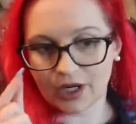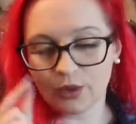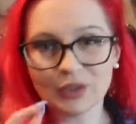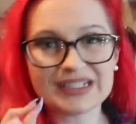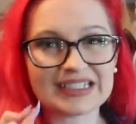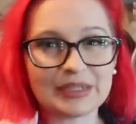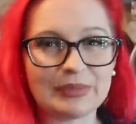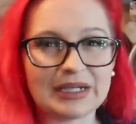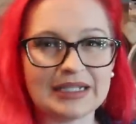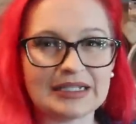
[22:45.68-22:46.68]
I want to say
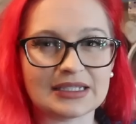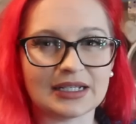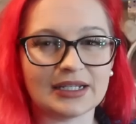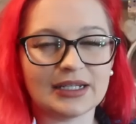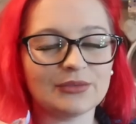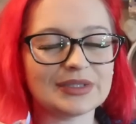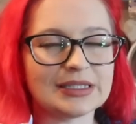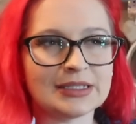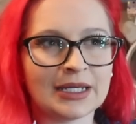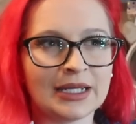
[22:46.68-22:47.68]
plissé, and it was
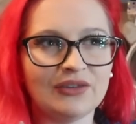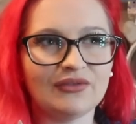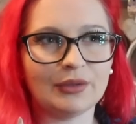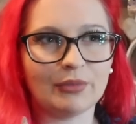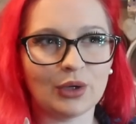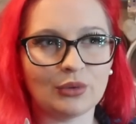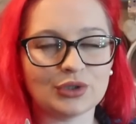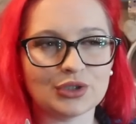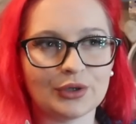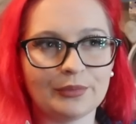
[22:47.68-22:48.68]
navy polka
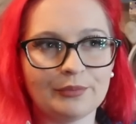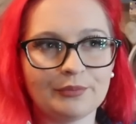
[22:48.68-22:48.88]
dot.